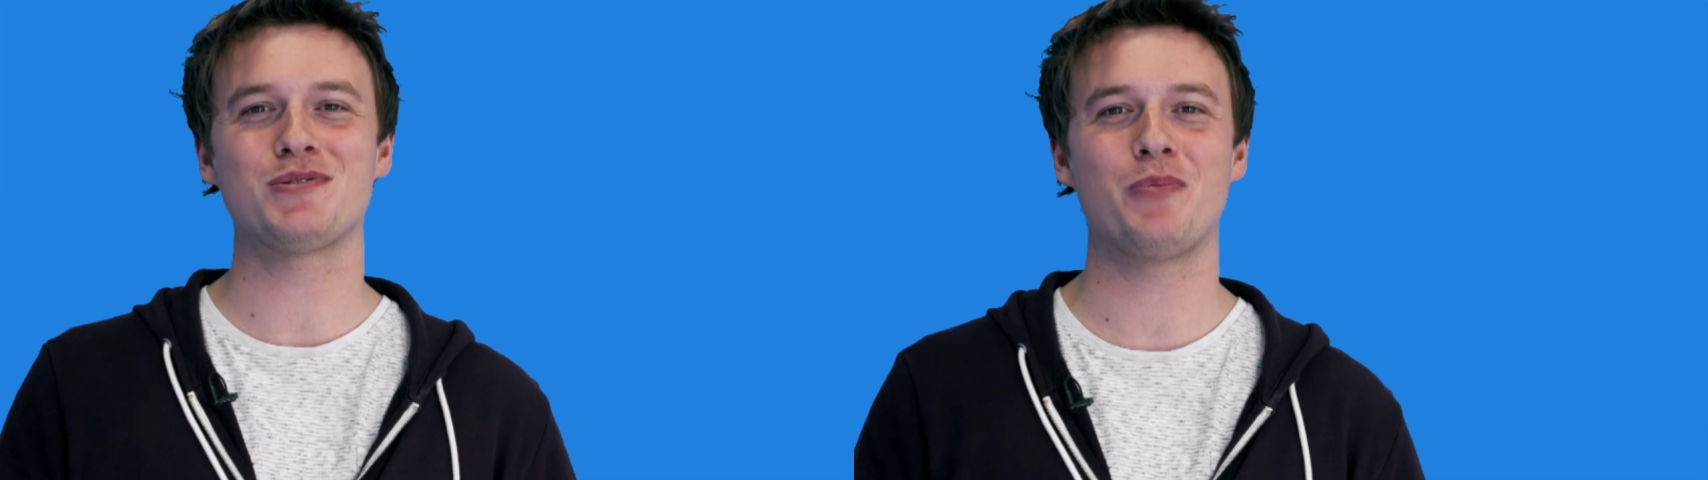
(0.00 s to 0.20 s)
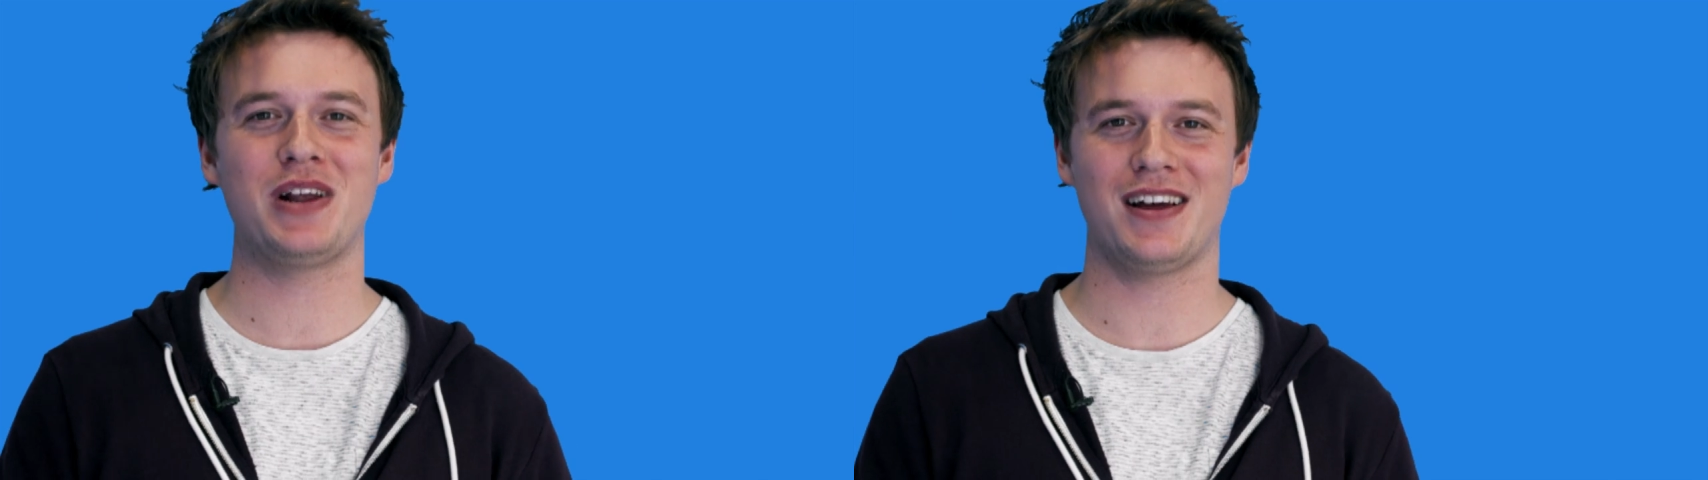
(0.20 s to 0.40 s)

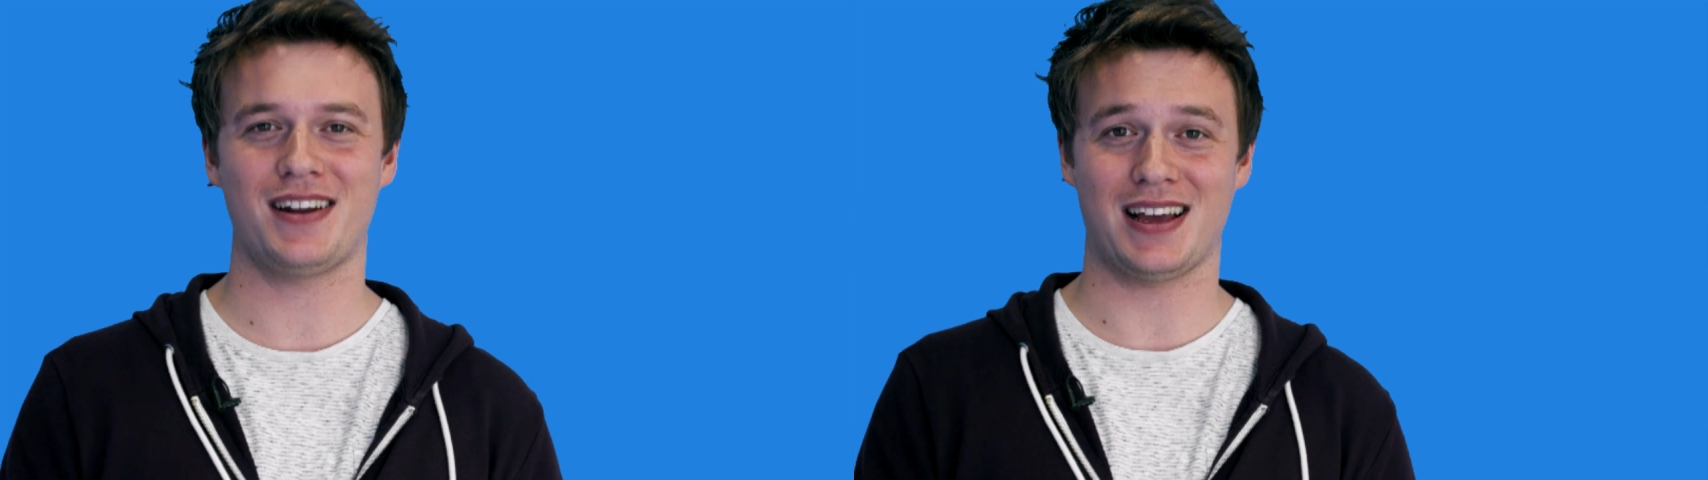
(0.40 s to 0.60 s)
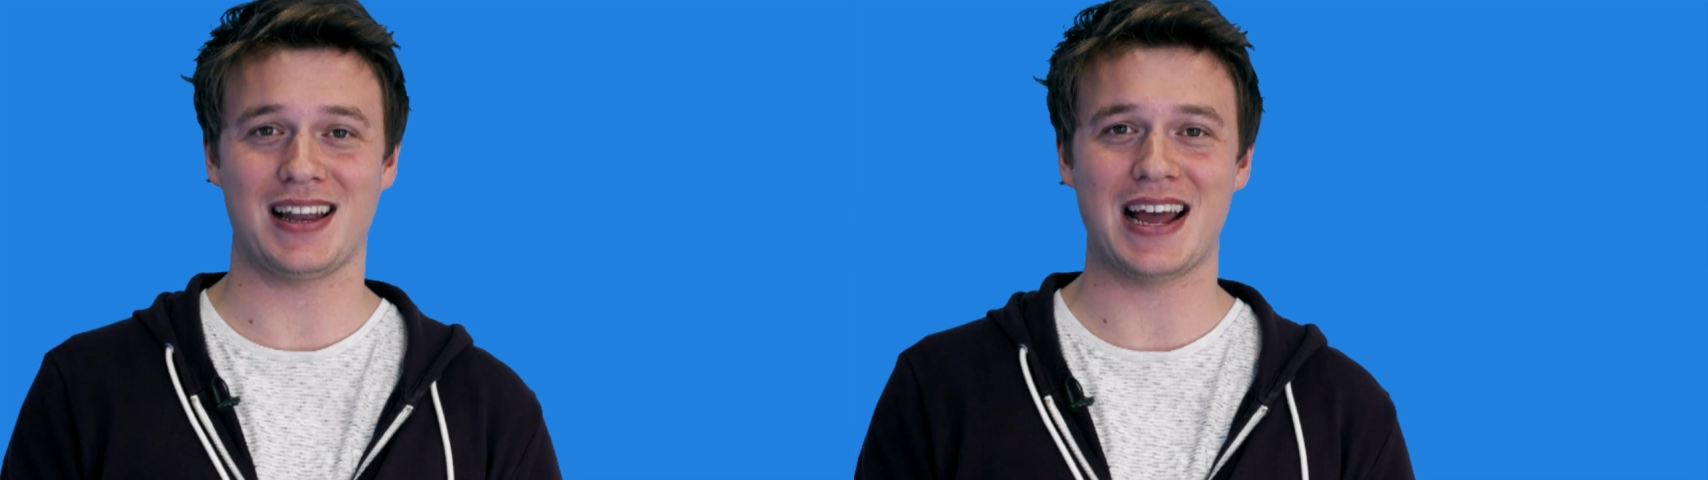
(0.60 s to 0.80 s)
when we're
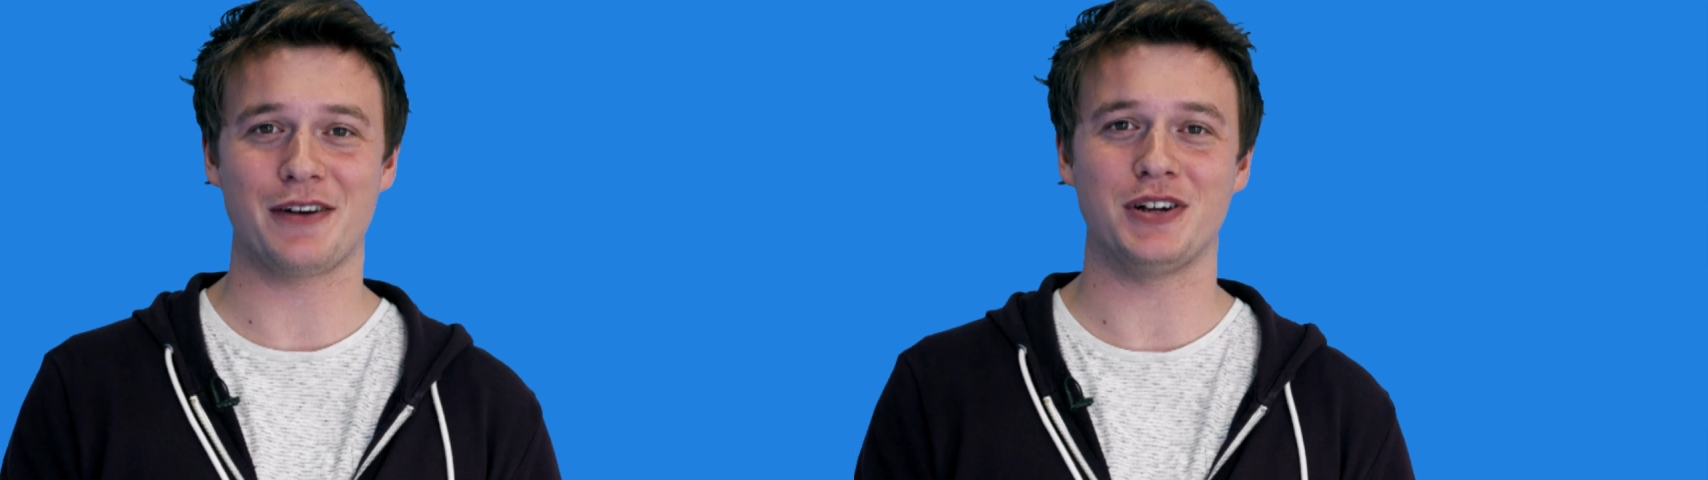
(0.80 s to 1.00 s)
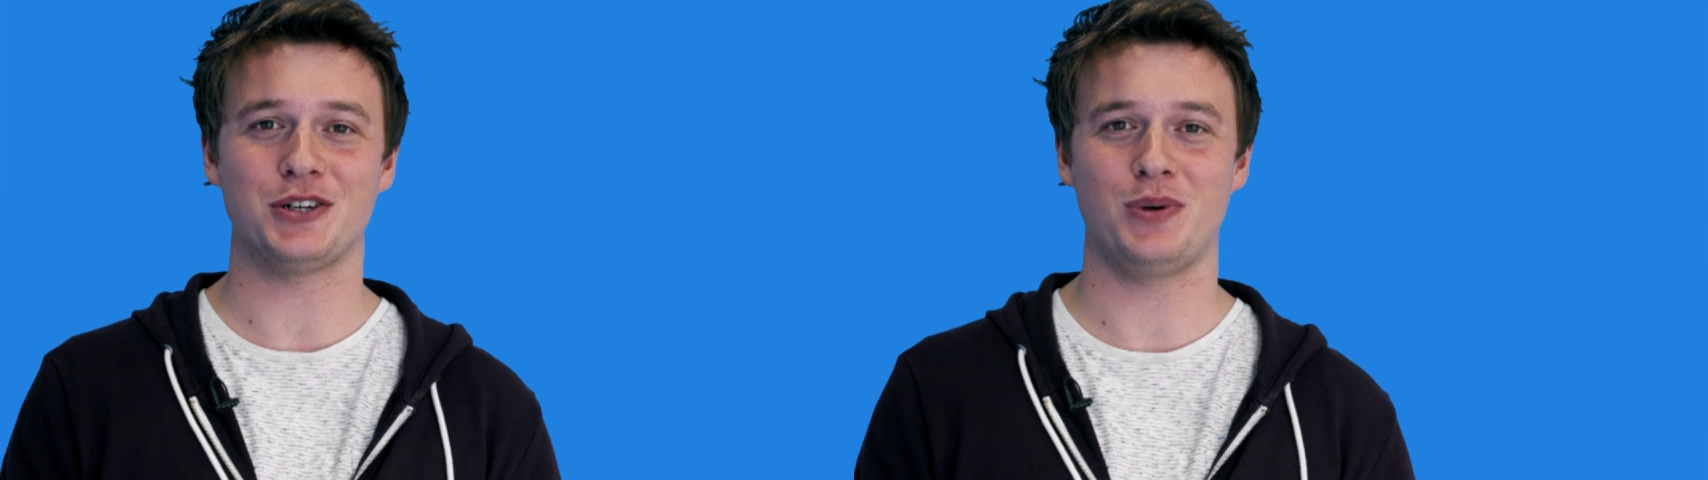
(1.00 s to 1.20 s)
learning a language,